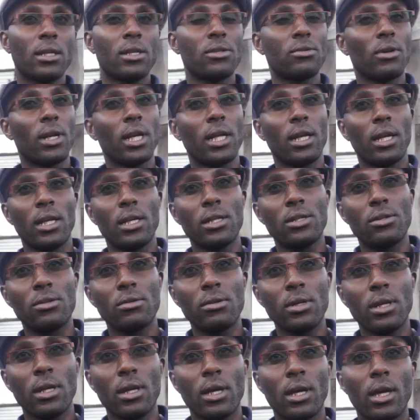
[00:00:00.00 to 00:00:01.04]
Kiswahili and
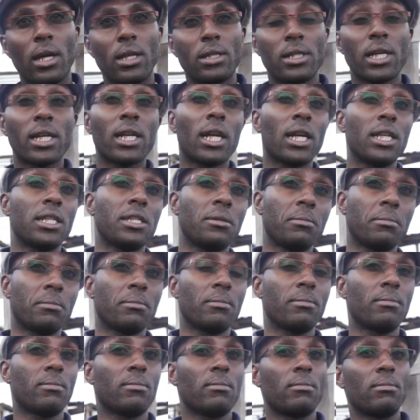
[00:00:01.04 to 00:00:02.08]
History, and journalism,
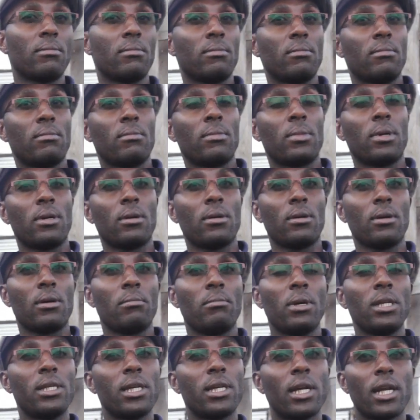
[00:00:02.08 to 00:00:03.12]

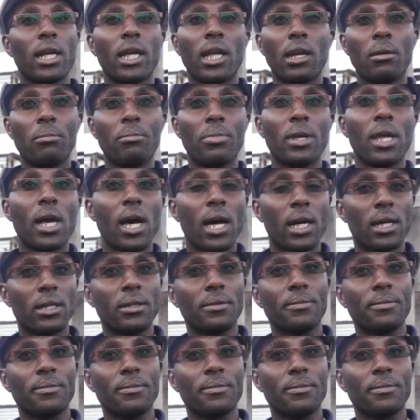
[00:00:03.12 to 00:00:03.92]
majoring in PR.